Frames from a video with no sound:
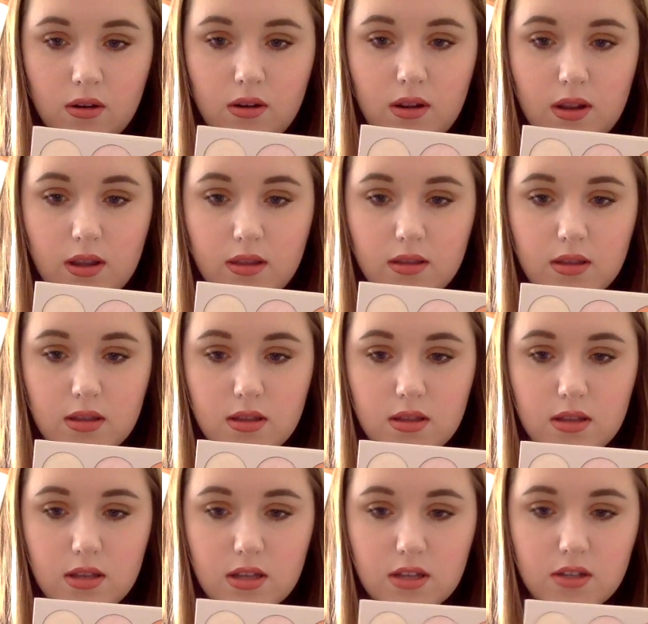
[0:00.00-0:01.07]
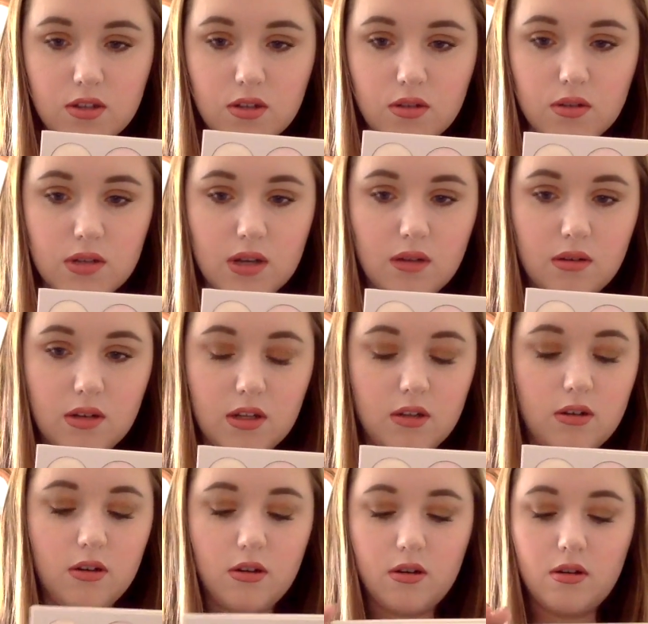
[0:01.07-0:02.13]
and then these two down
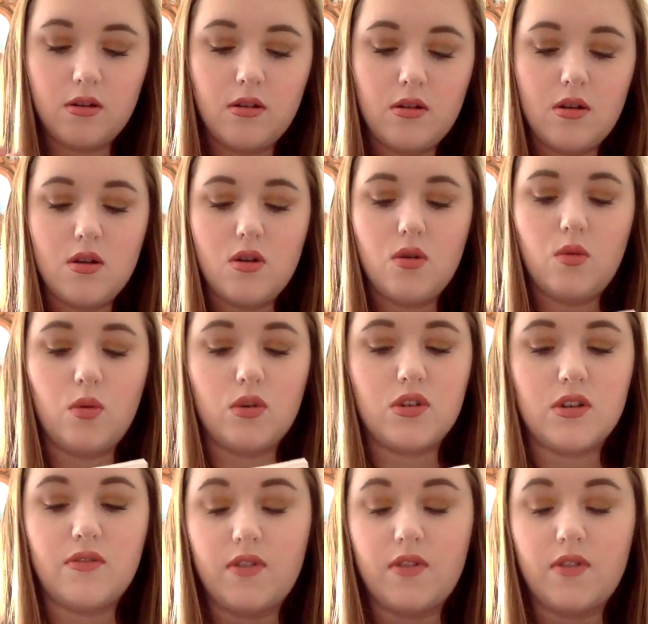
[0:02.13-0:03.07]
here, which if